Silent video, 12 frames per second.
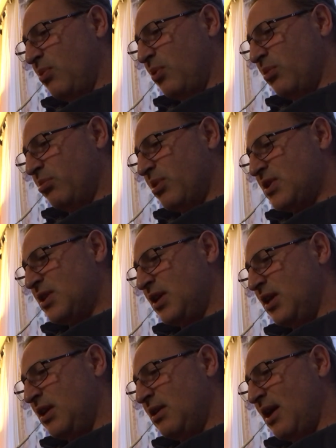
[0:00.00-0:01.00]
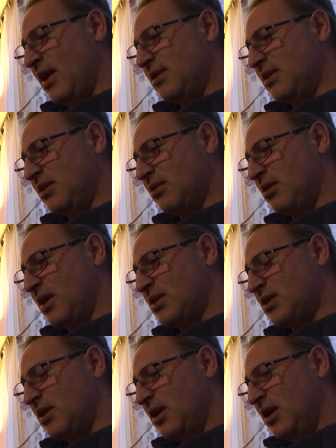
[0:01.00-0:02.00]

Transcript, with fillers: will precede Antichrist.